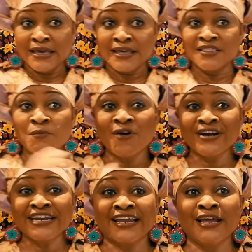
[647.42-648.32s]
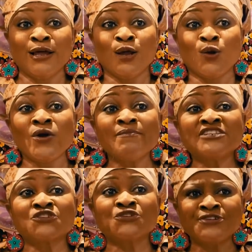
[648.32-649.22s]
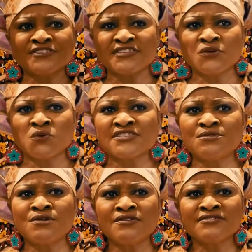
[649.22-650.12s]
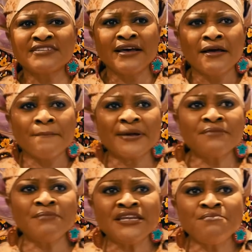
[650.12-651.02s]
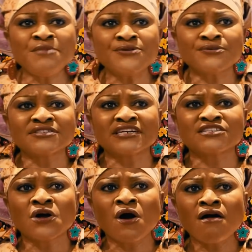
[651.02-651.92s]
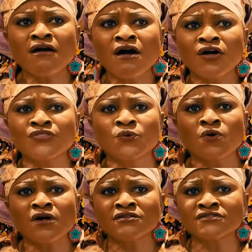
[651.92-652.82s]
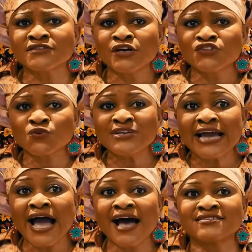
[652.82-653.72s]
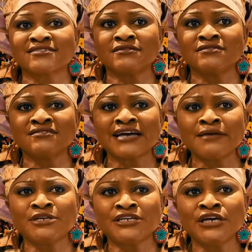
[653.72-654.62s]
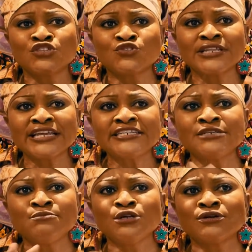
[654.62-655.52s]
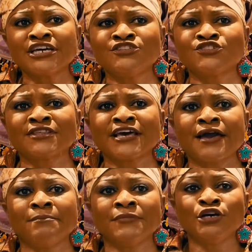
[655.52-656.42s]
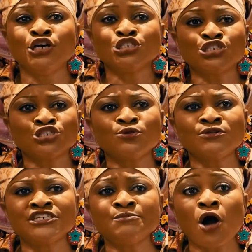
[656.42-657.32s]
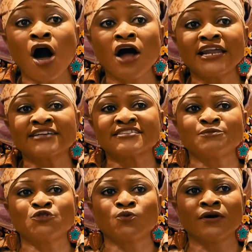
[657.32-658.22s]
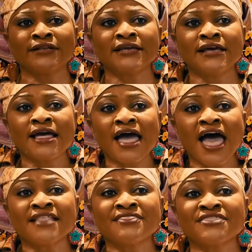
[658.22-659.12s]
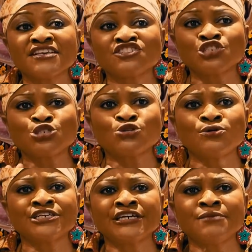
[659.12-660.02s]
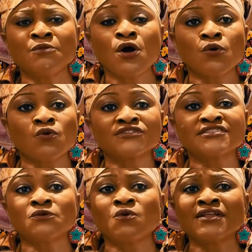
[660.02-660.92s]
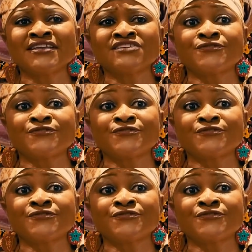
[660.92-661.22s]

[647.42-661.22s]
In the morning, Luemba's curiosity was aroused by the many mirrors that hung on the walls, so he asked Nzambi to let him look into them. She showed him all except one, and this, she told him, was the one that